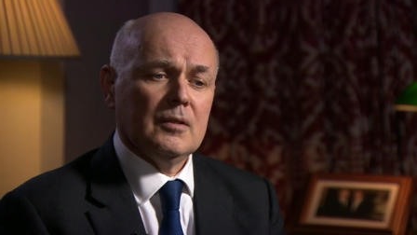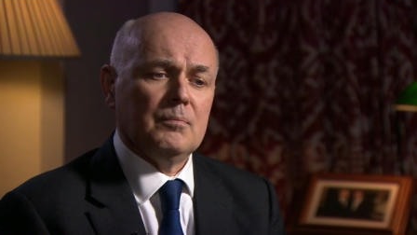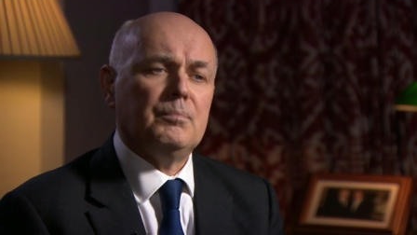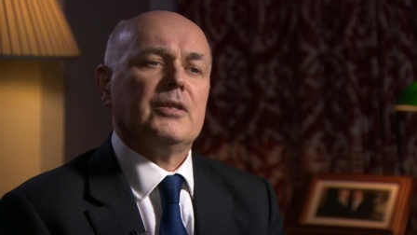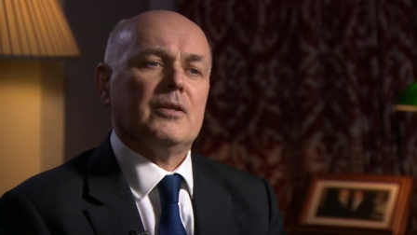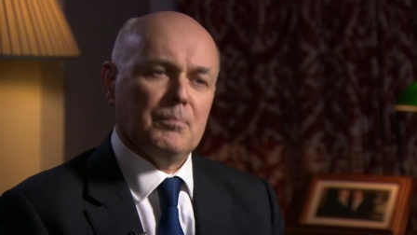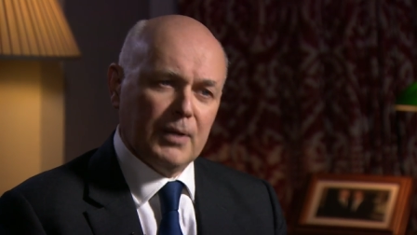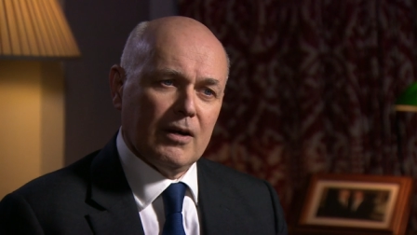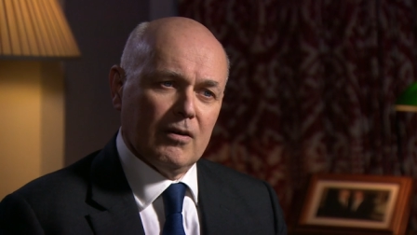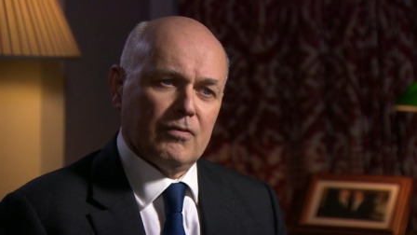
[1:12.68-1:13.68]
But the
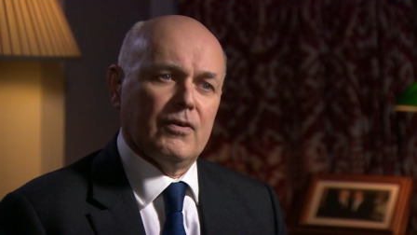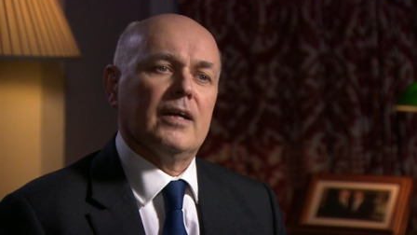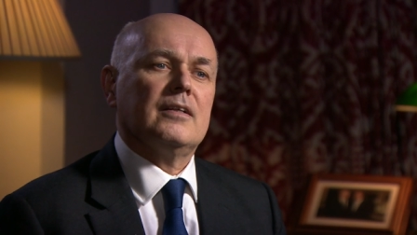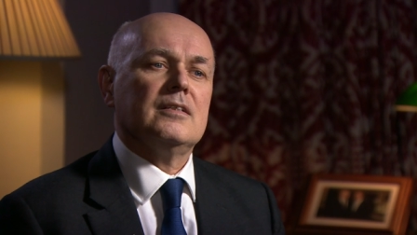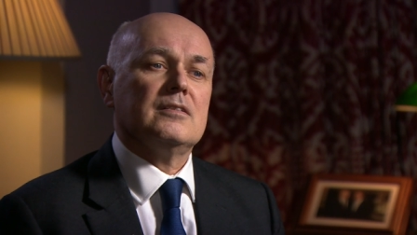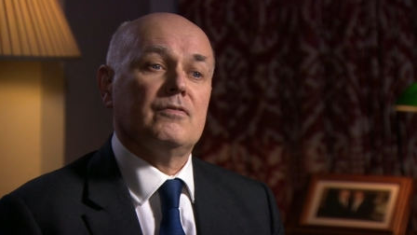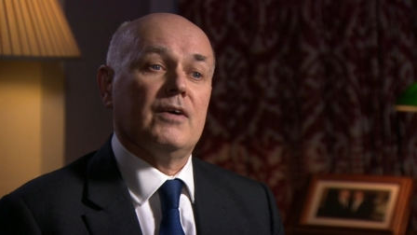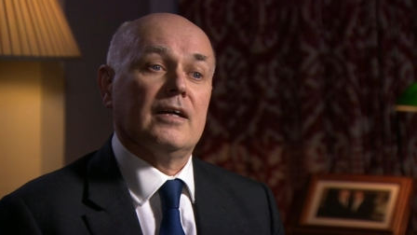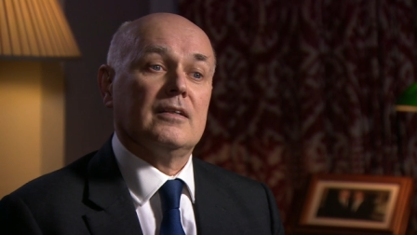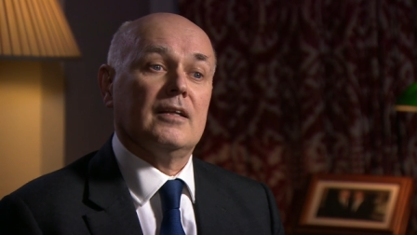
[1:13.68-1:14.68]
bigger effect is the
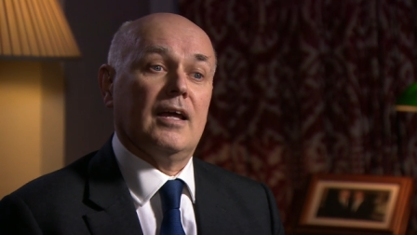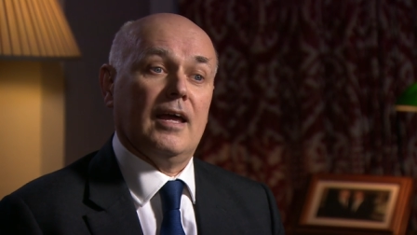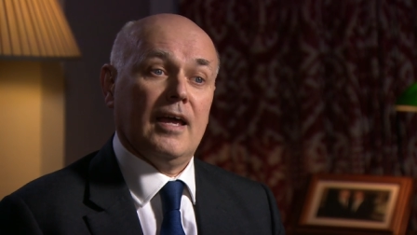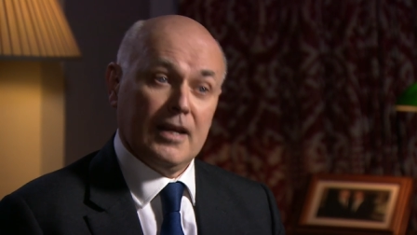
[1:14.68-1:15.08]
fact that